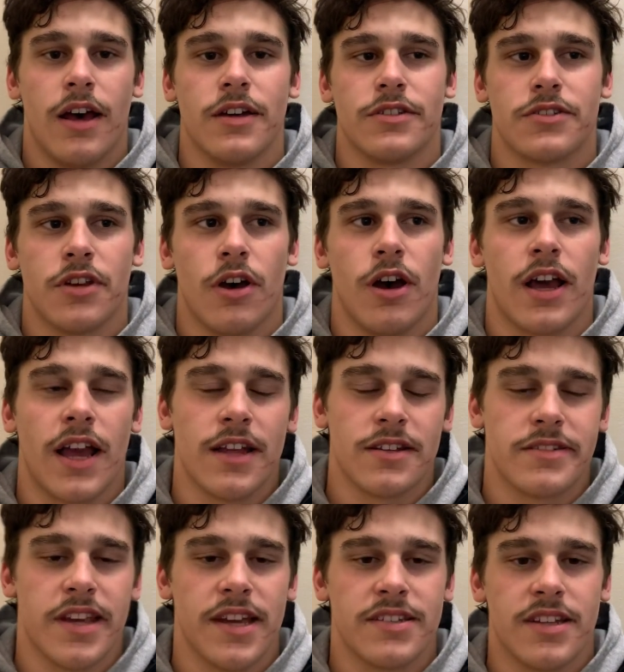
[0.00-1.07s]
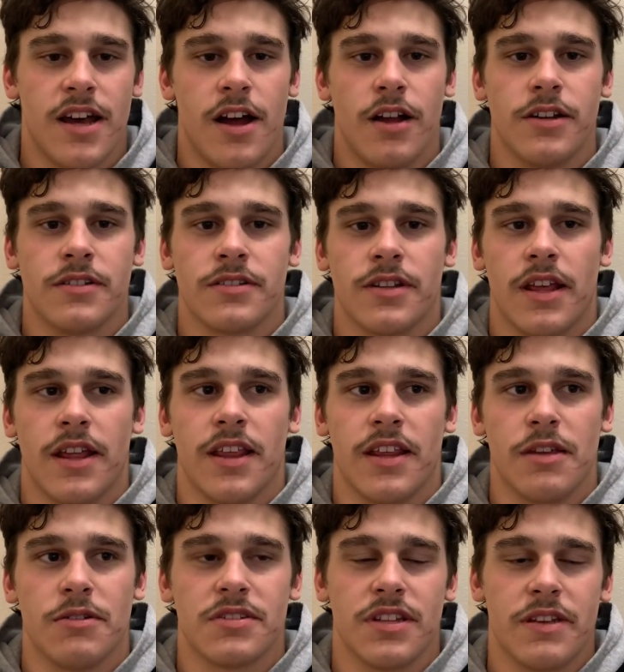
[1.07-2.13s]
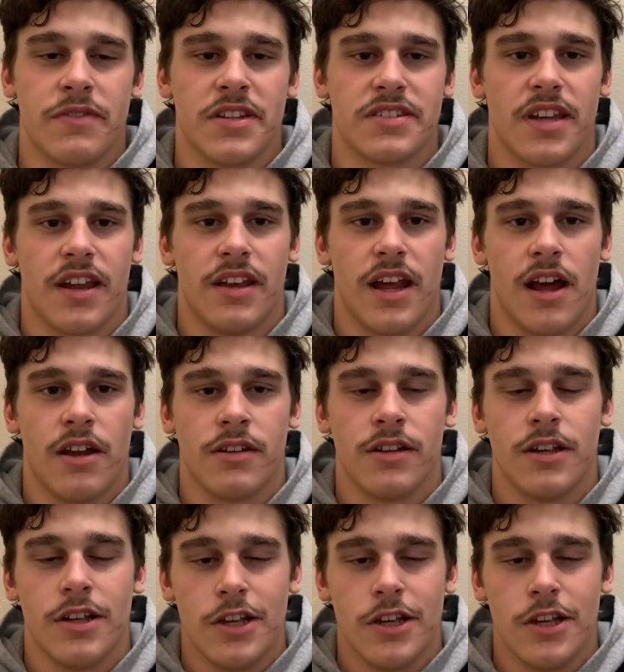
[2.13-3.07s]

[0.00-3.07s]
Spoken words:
So I got the takedown, and he was leaving his head down.